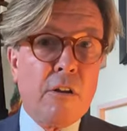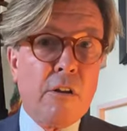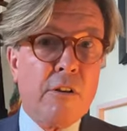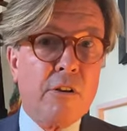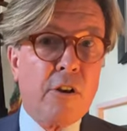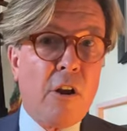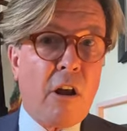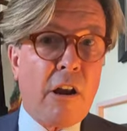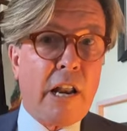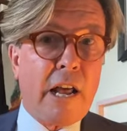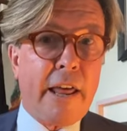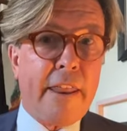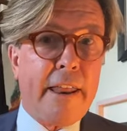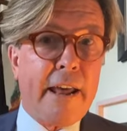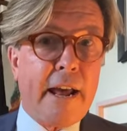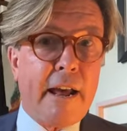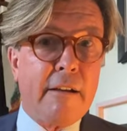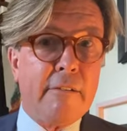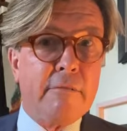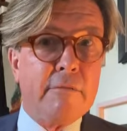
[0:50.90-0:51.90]
Not like
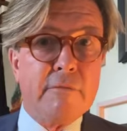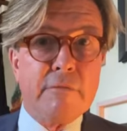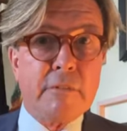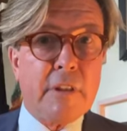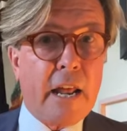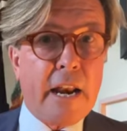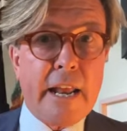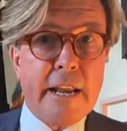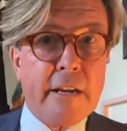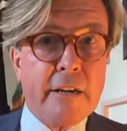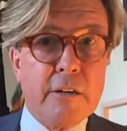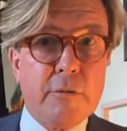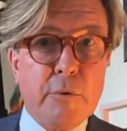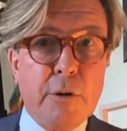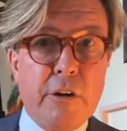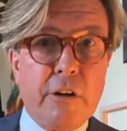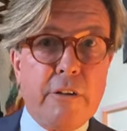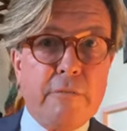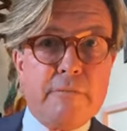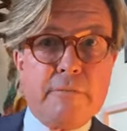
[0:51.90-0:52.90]
that. That ain't gonna
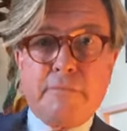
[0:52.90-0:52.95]
work.